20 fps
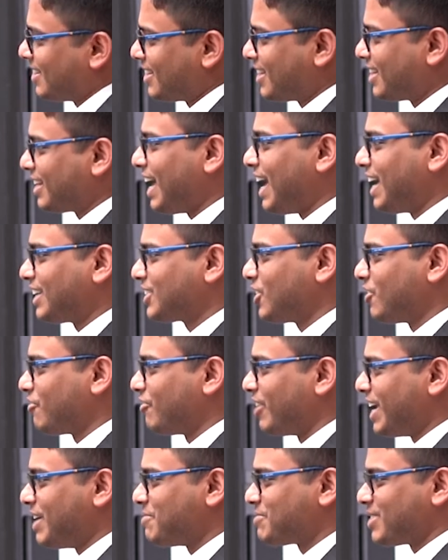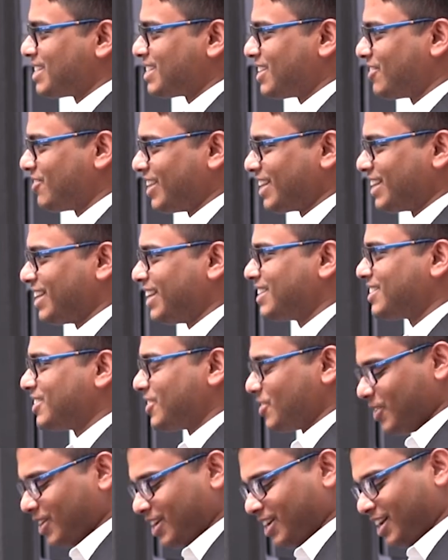clash of names and stuff like that.
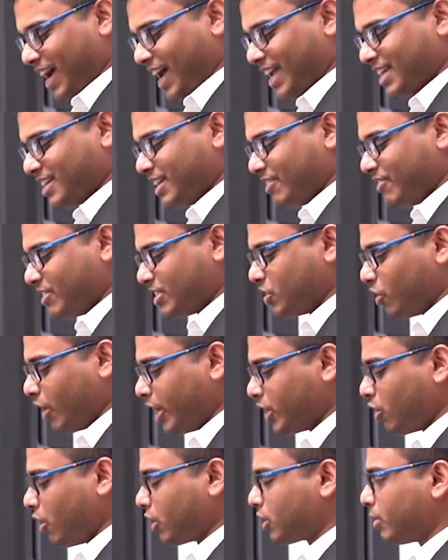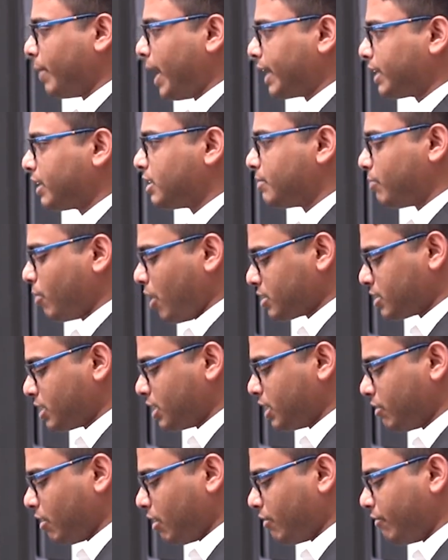So I gave it joint automated
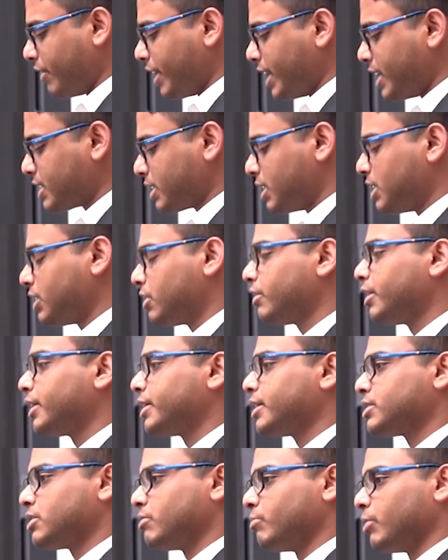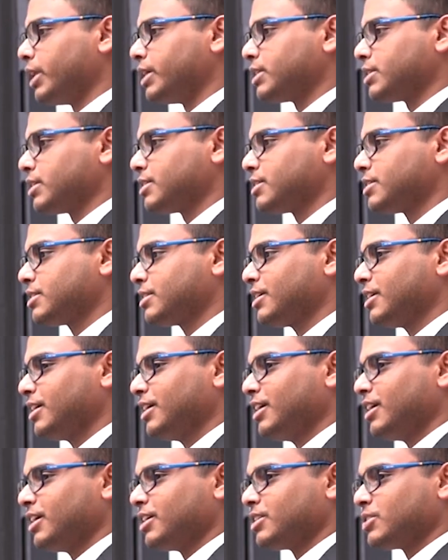repository of various integrated simulations.
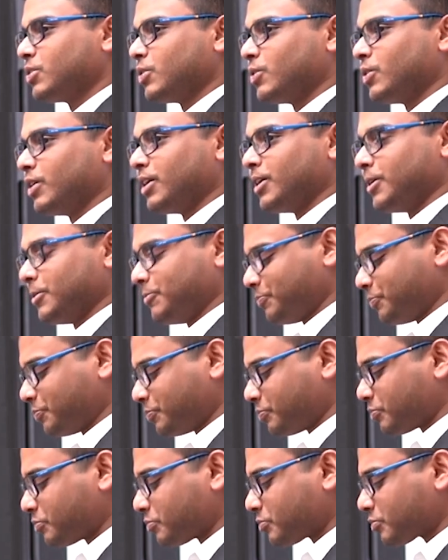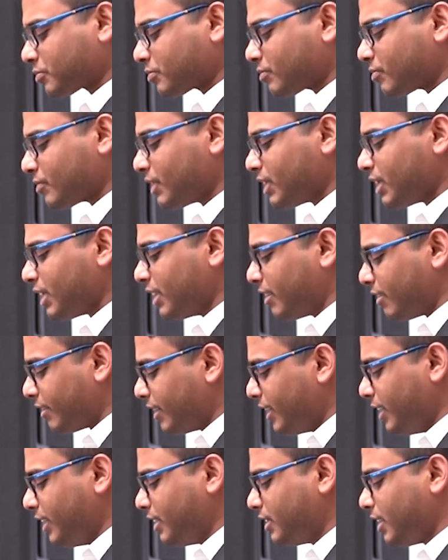So
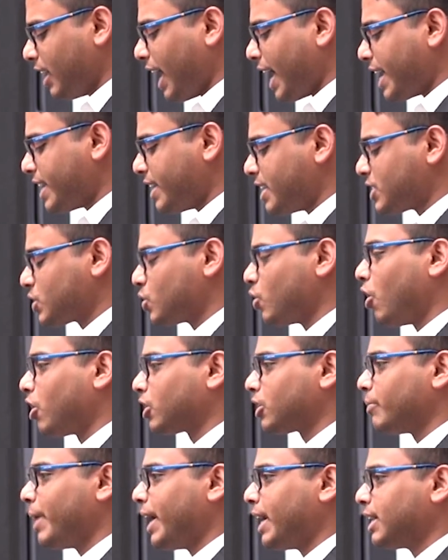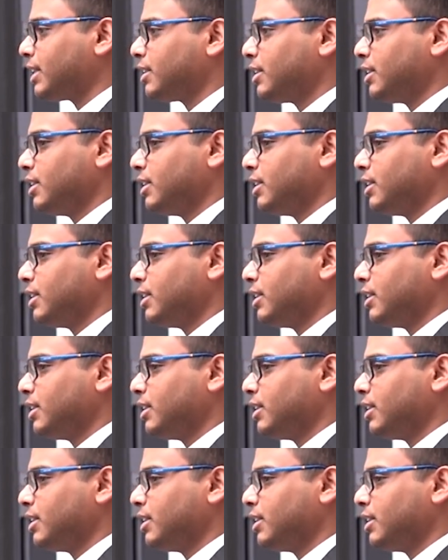really the idea is to automate